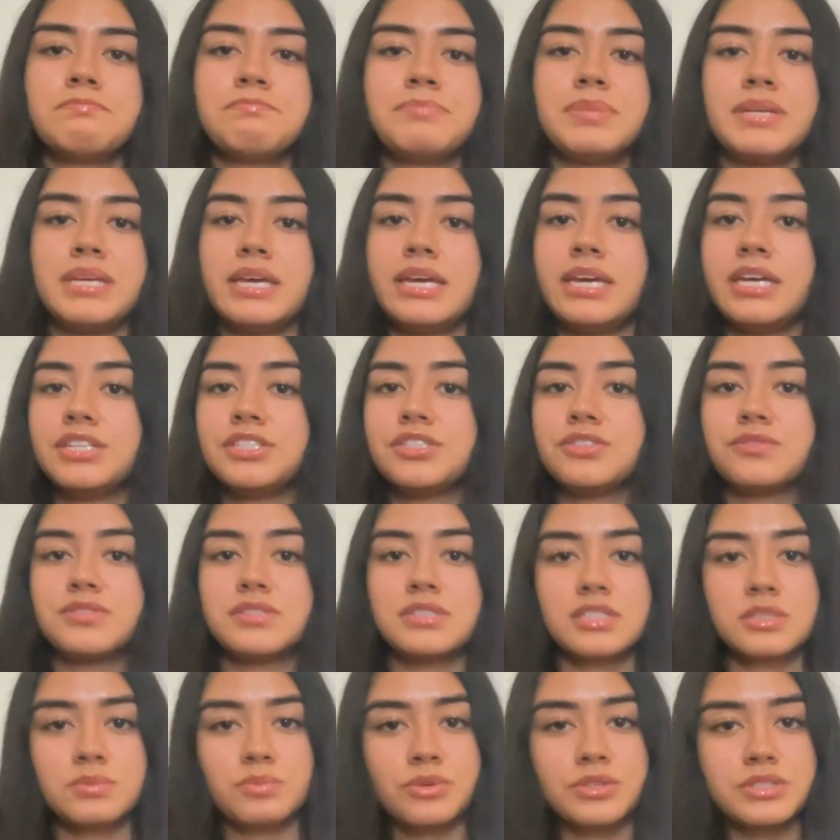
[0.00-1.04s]
pH of
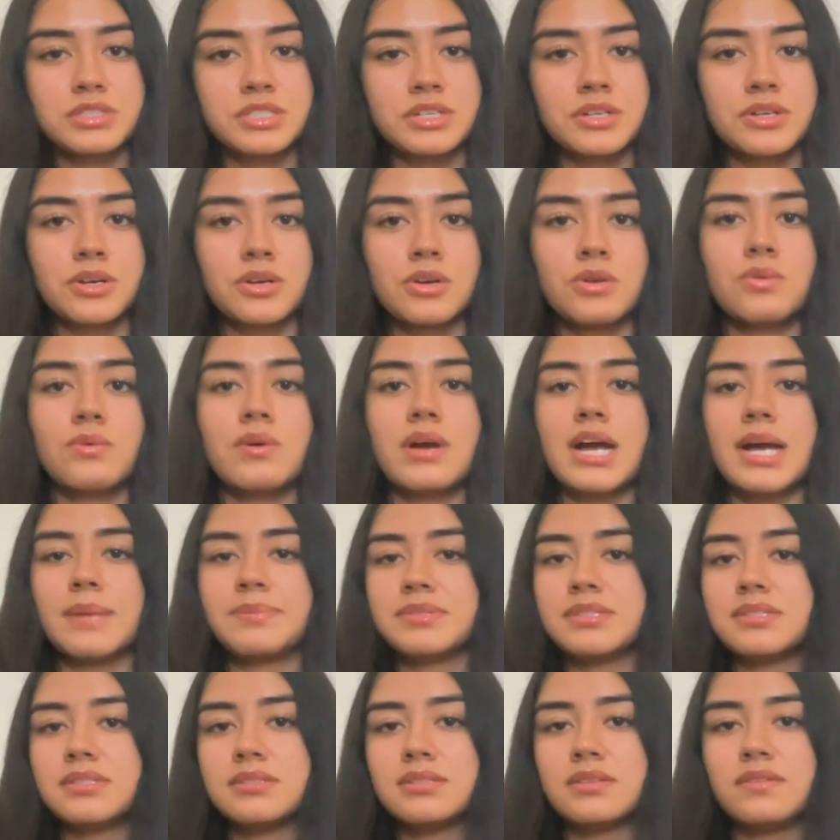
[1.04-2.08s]
6.0,
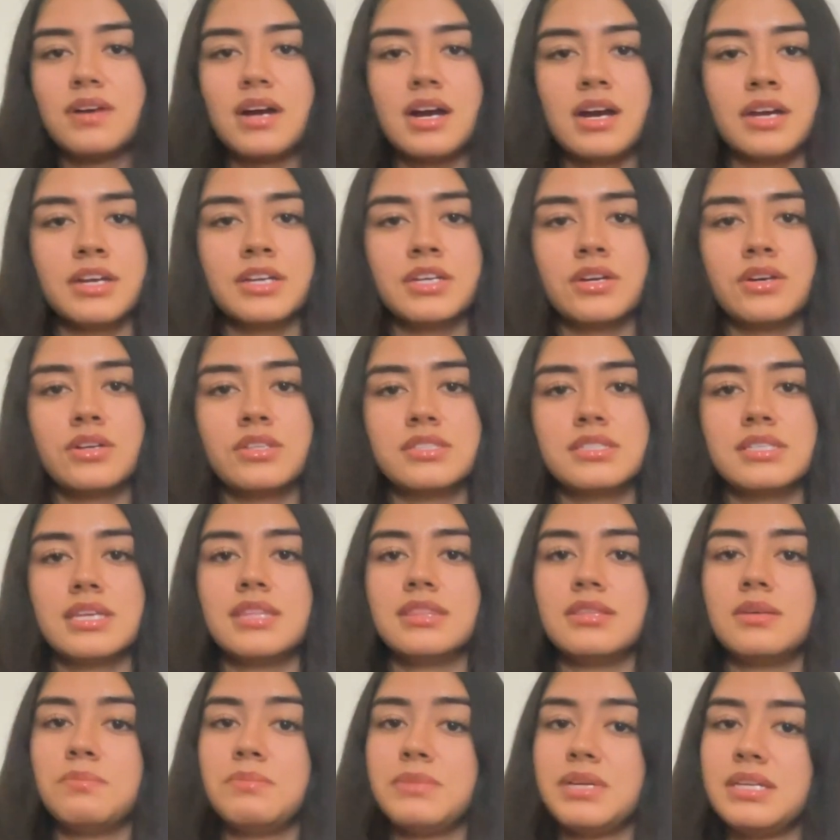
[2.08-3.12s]
absence of ions,
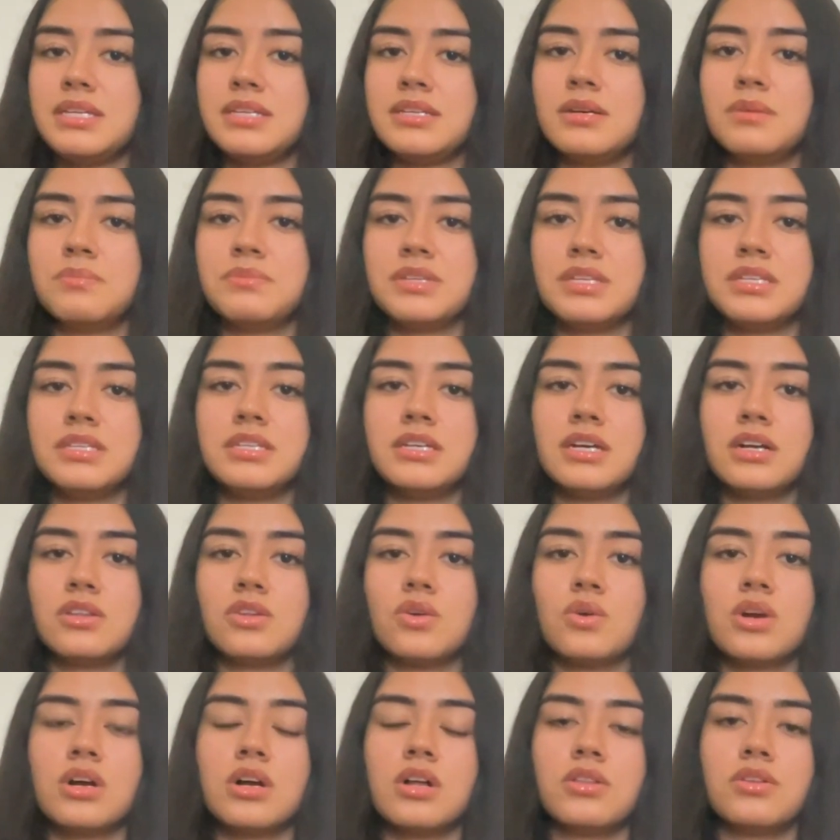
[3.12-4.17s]
and the medium
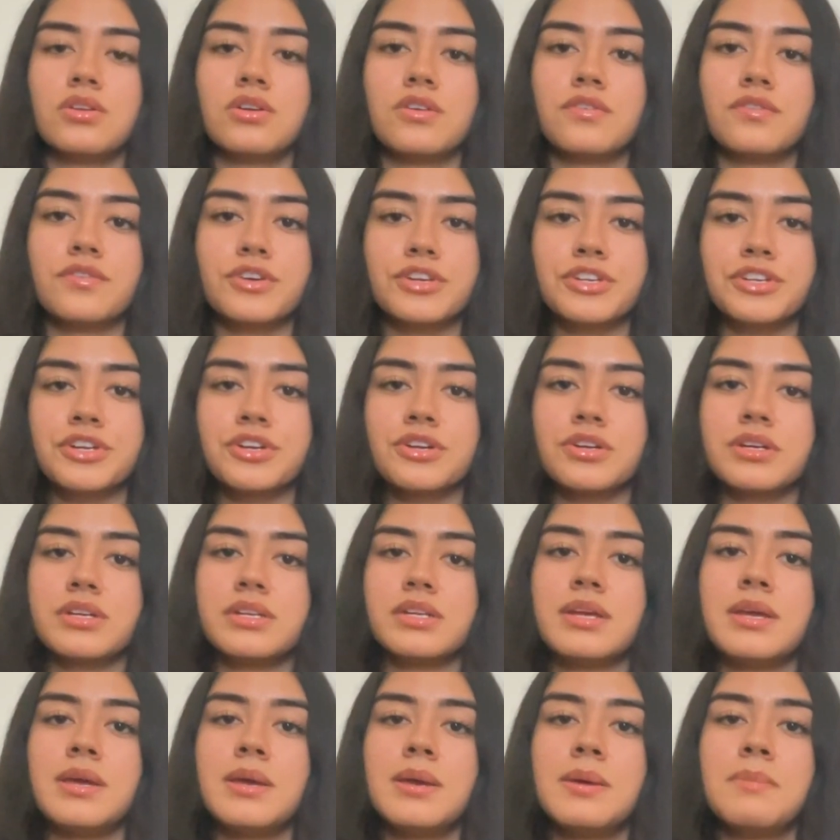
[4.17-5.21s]
yellow color of her
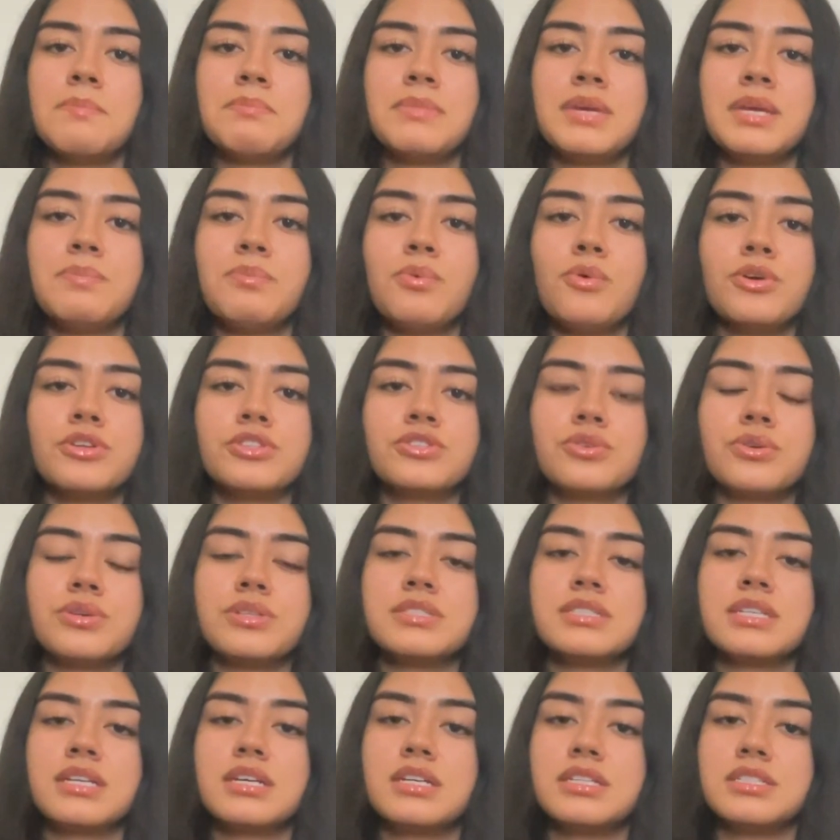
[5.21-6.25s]
urine, may point
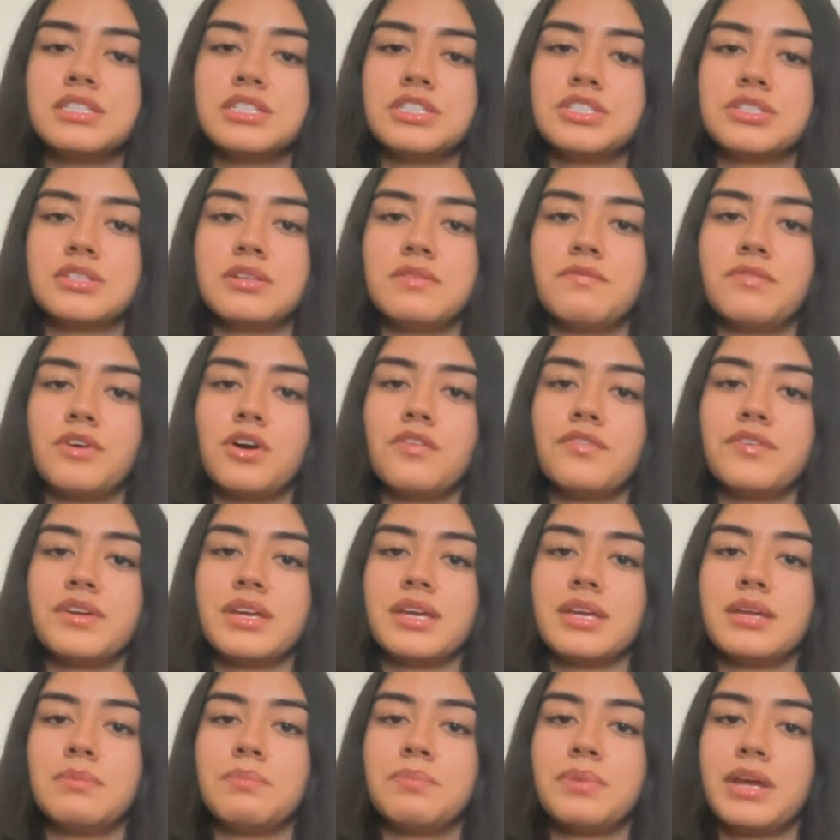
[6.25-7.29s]
towards a condition
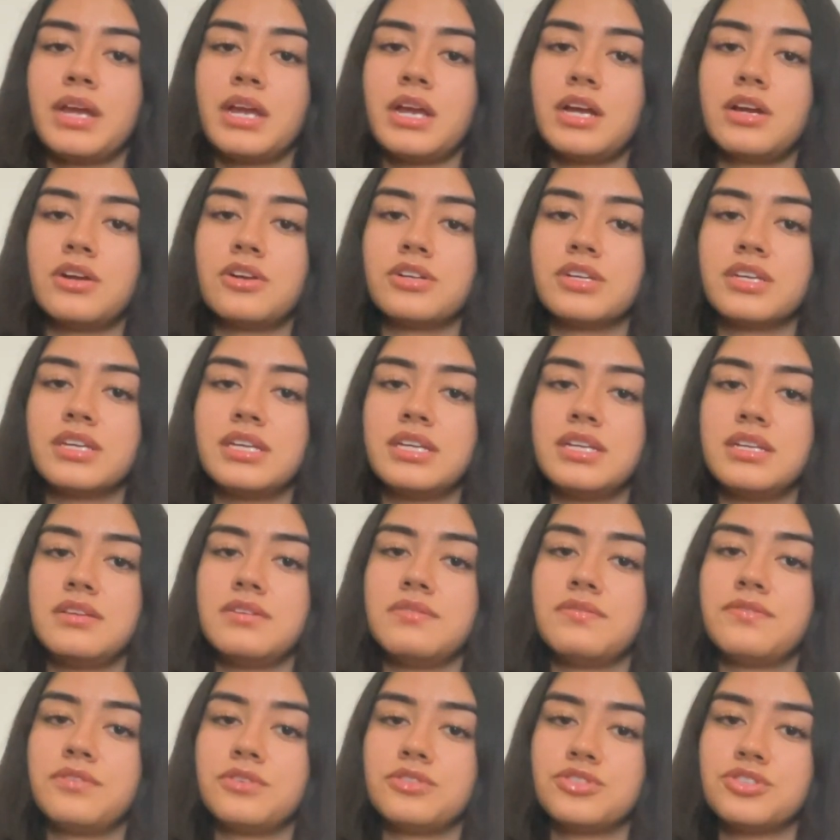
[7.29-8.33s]
involving impaired kidney
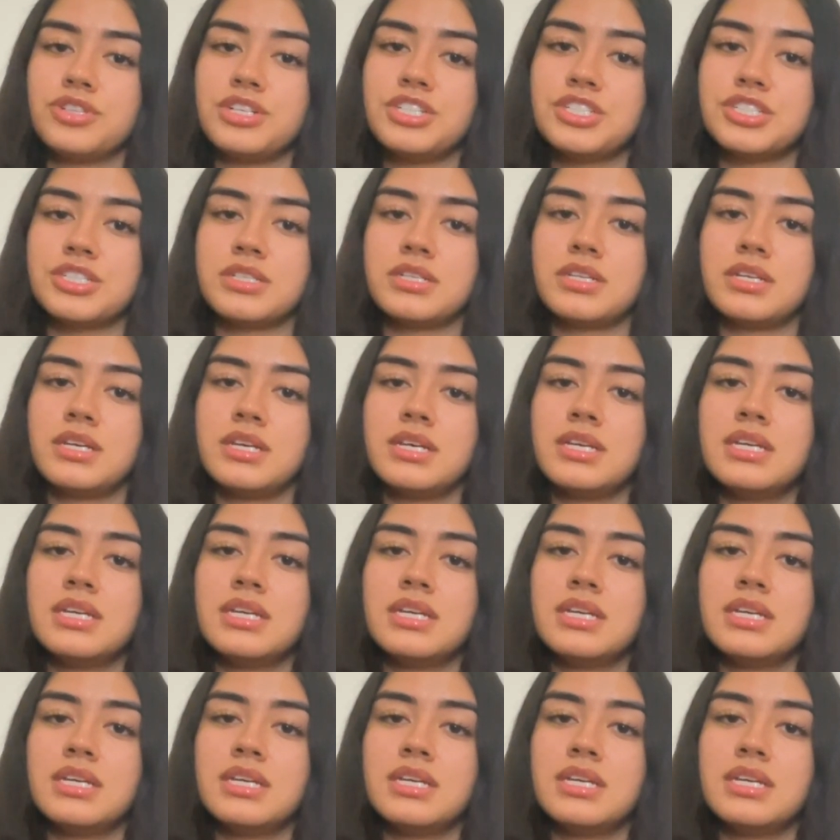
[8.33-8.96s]
filtration.